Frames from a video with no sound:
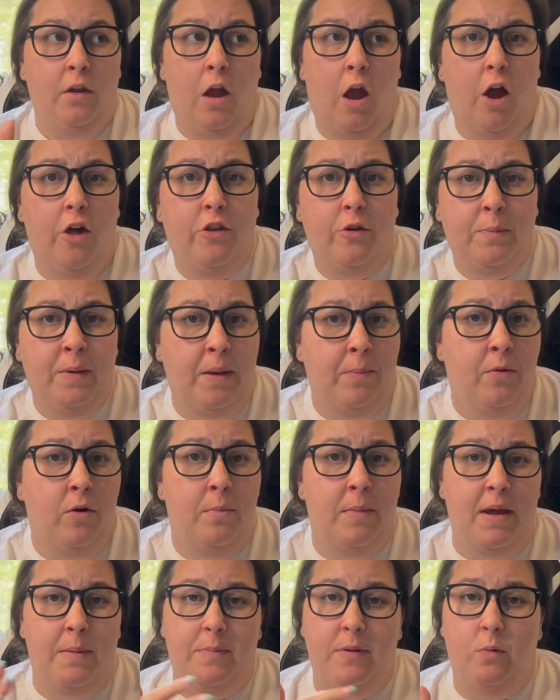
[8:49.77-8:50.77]
Other people
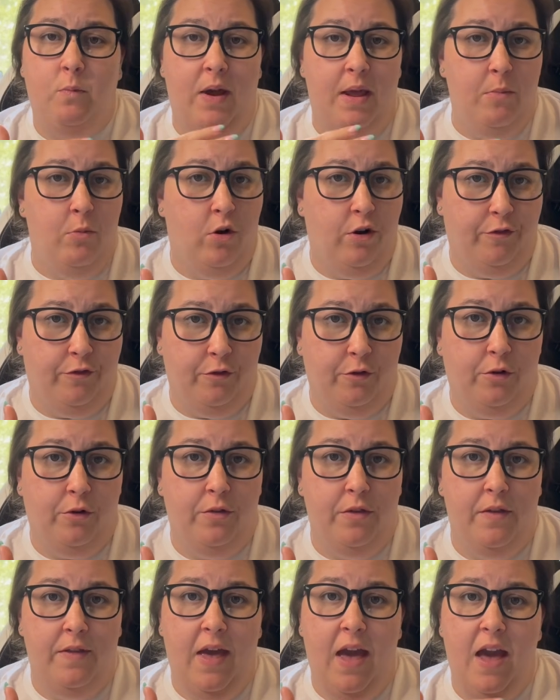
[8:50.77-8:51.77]
might be way more
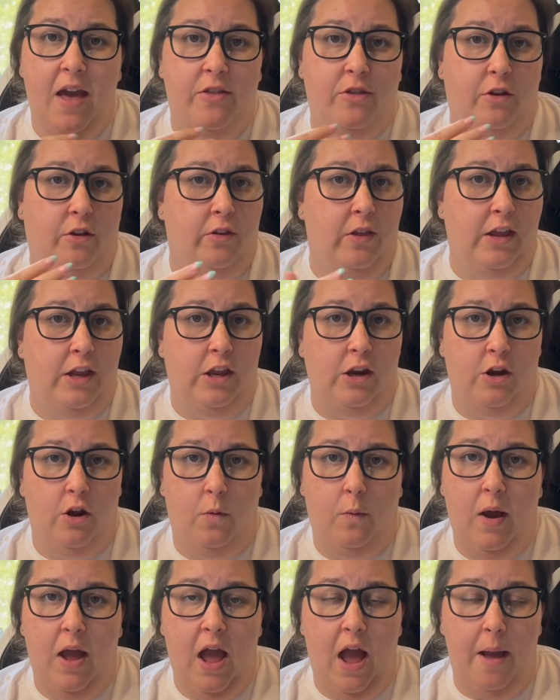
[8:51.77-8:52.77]
frugal than that, and they're like, you know
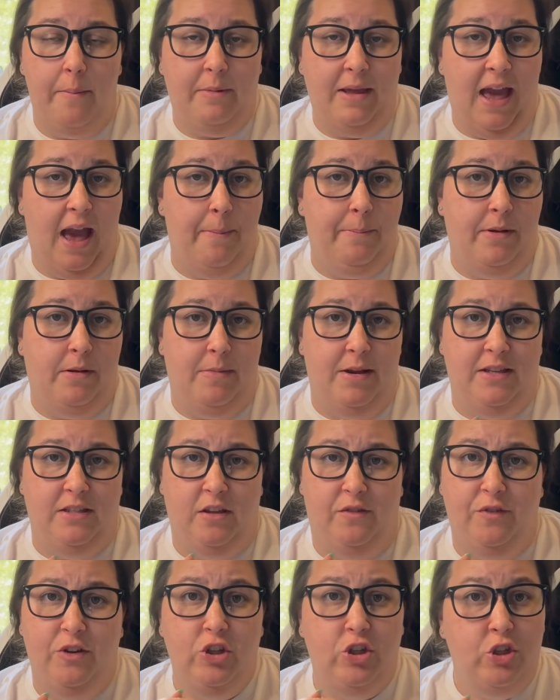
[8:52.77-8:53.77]
what, I'm capping
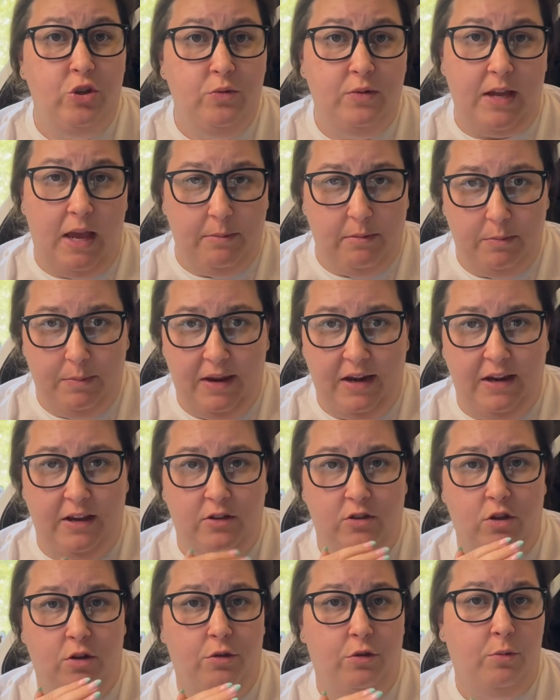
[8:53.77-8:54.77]
myself at 2 diamond
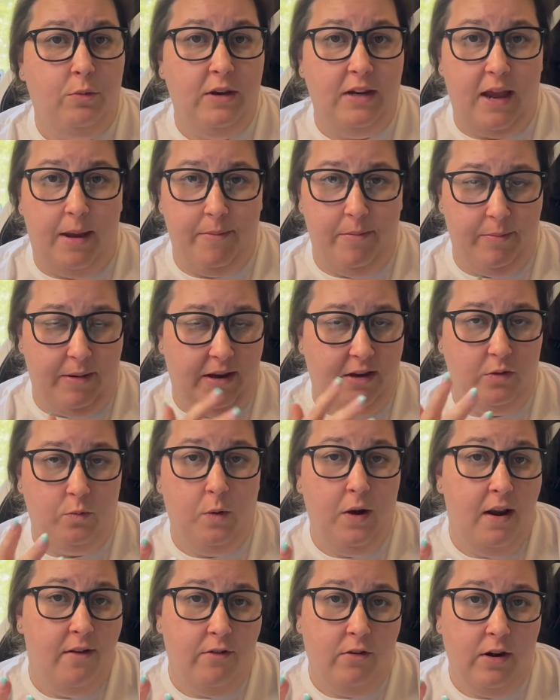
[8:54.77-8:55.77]
paintings or 3 diamond paintings,
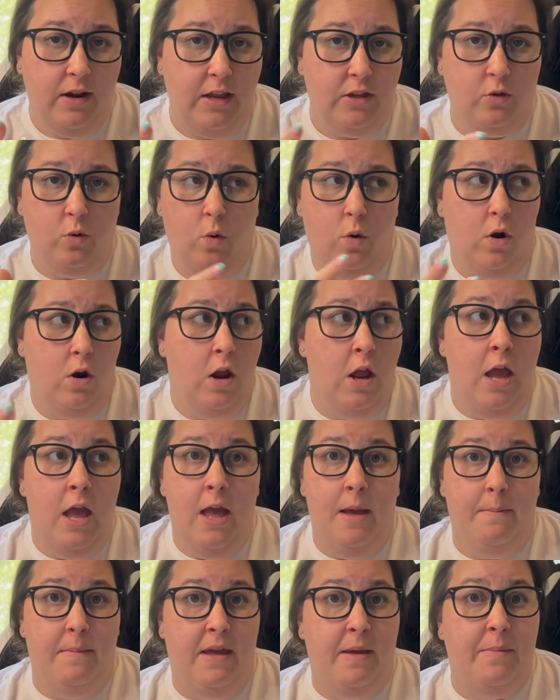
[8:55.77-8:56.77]
whatever it is. Or
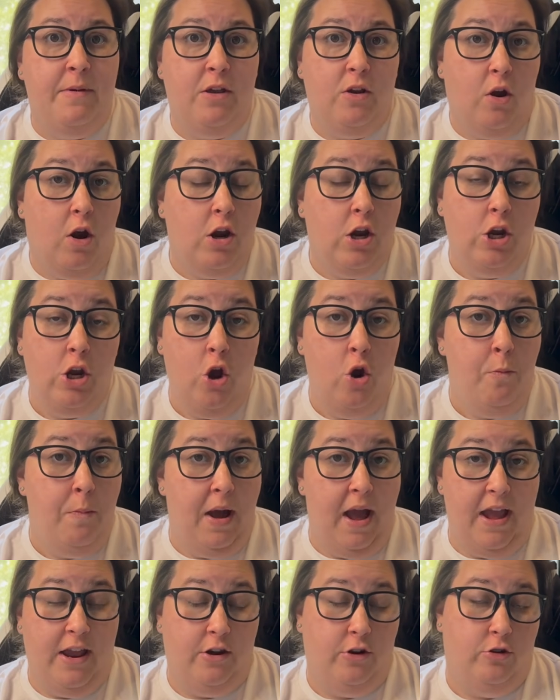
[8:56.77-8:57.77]
maybe you're on a
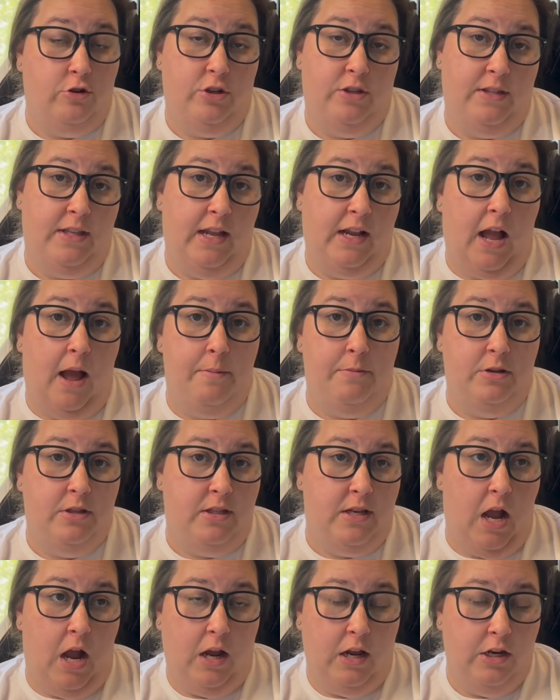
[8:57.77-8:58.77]
no-buy and you're just like, I'm
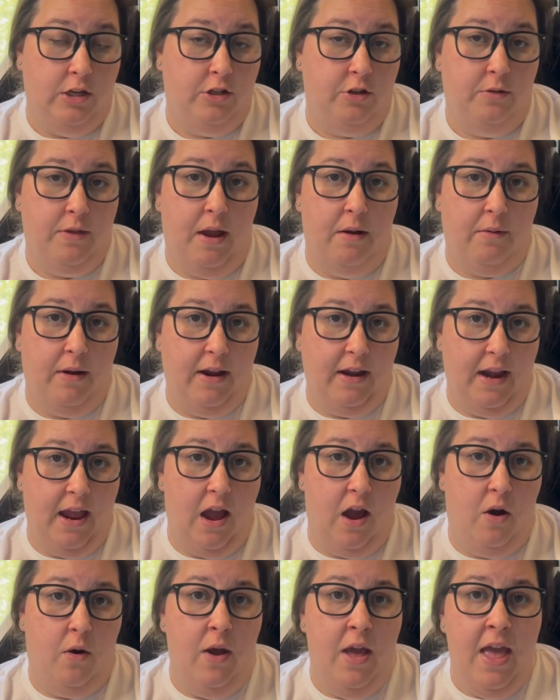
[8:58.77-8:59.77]
just not going to do that right
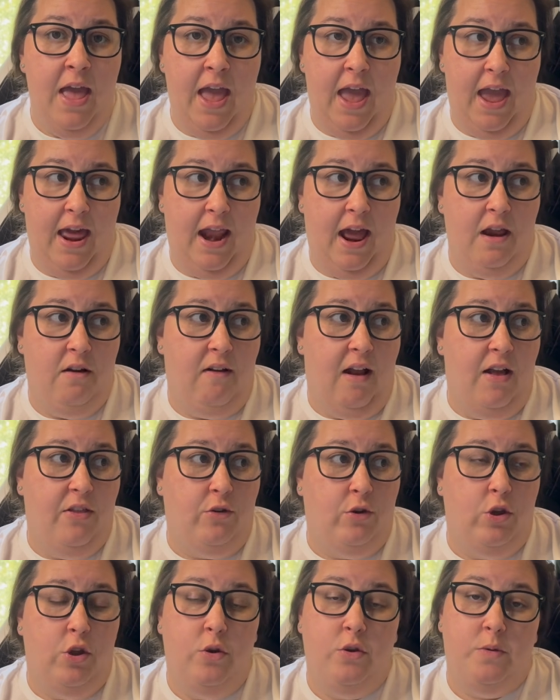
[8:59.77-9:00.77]
now, and I'd
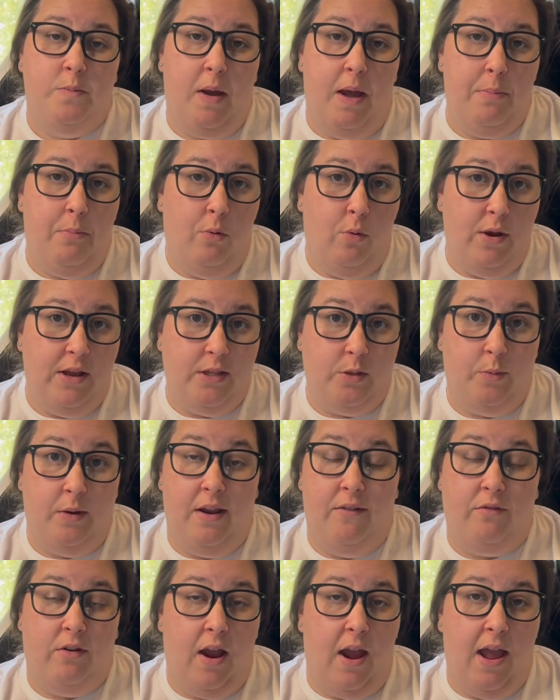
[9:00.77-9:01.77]
rather use my points
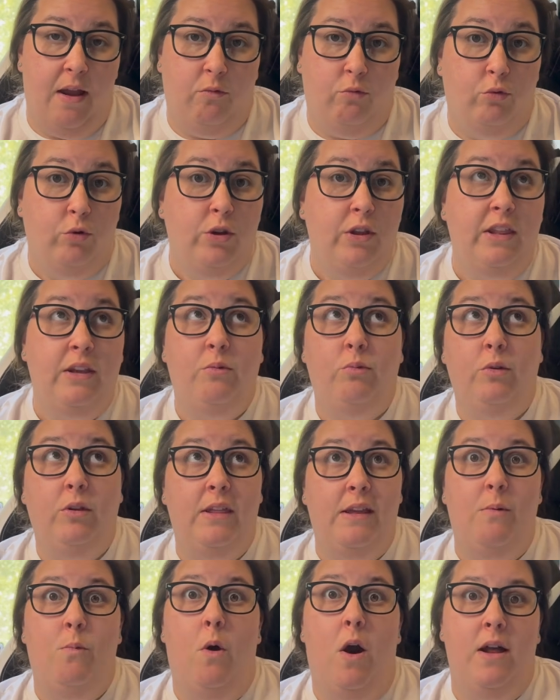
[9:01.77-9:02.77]
whenever I really,
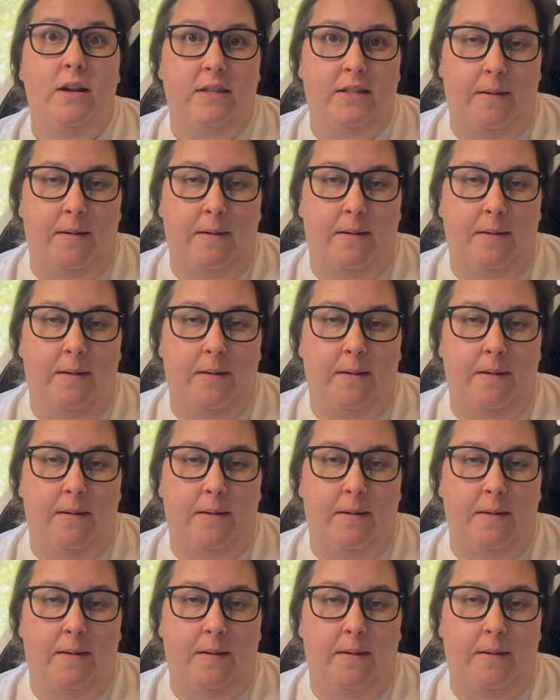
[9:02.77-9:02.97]
really want